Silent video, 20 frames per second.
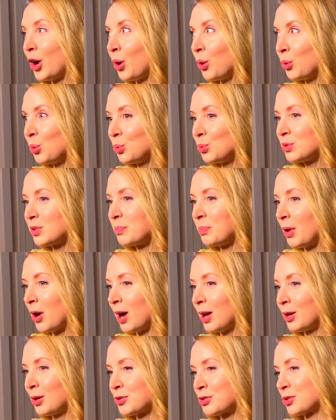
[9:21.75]
older
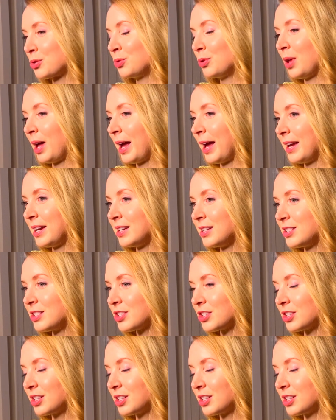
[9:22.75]
biological age?